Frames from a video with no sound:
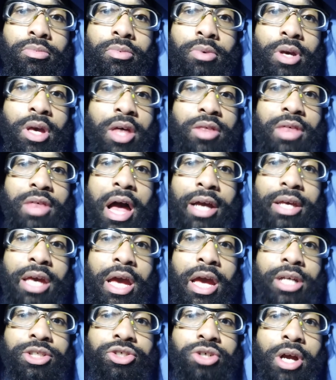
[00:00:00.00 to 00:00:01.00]
Because I
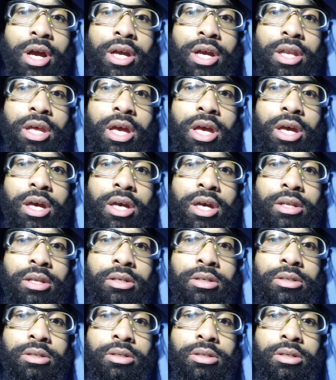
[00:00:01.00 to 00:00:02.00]
can't trade in
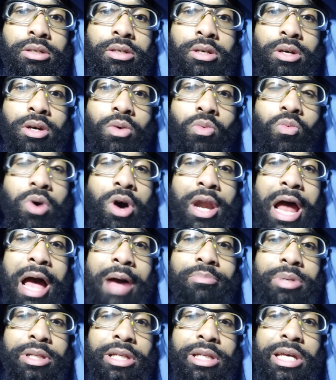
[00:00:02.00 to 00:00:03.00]
what I
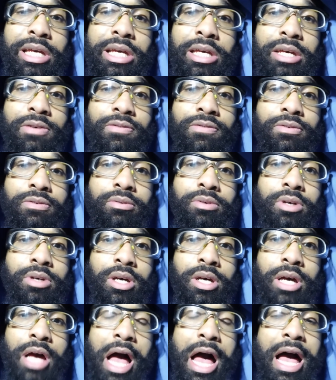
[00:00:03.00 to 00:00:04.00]
believe.
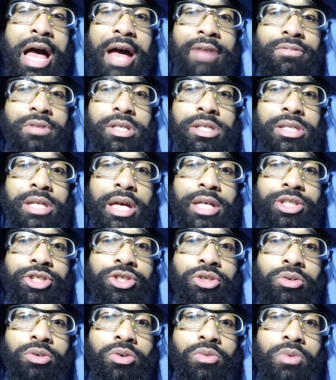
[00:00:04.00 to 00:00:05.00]
I have to stay
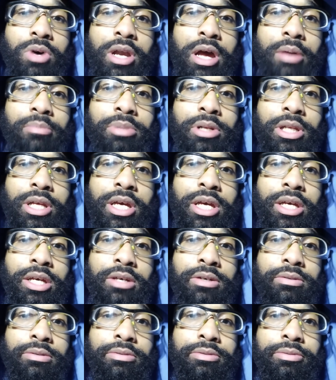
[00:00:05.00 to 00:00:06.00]
true to what I believe.
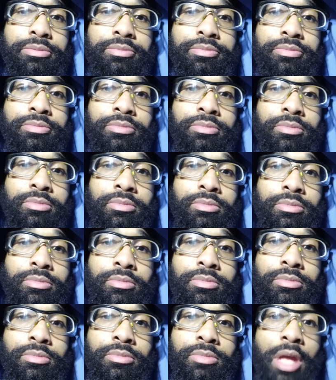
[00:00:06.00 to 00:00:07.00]

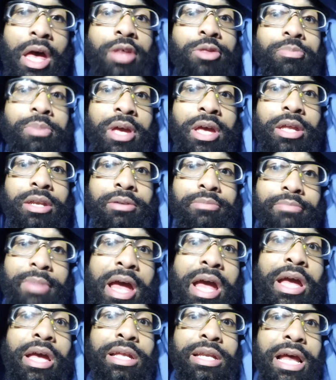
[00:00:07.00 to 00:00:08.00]
as being a
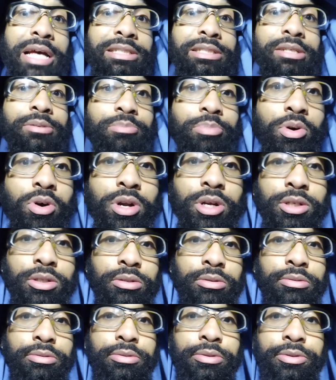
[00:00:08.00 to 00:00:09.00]
man, that's important.
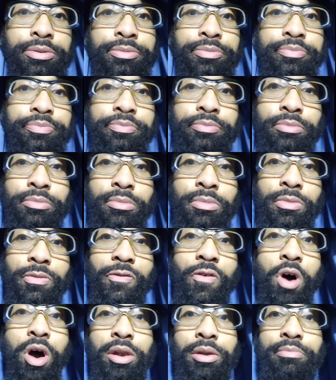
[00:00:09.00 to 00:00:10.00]

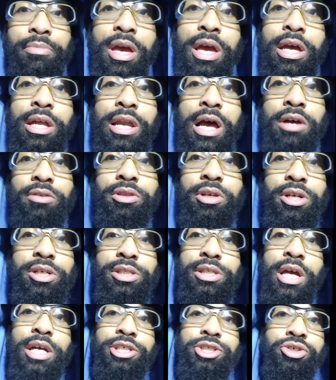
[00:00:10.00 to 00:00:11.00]
For all the men out there,
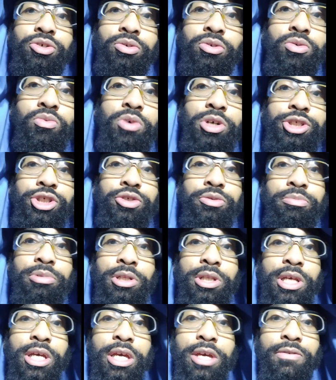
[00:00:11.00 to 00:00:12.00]
stay true to what you
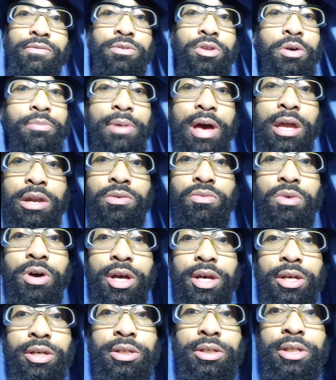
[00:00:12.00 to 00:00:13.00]
believe no matter
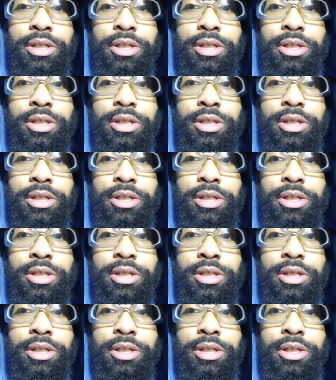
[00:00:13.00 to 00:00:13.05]
what.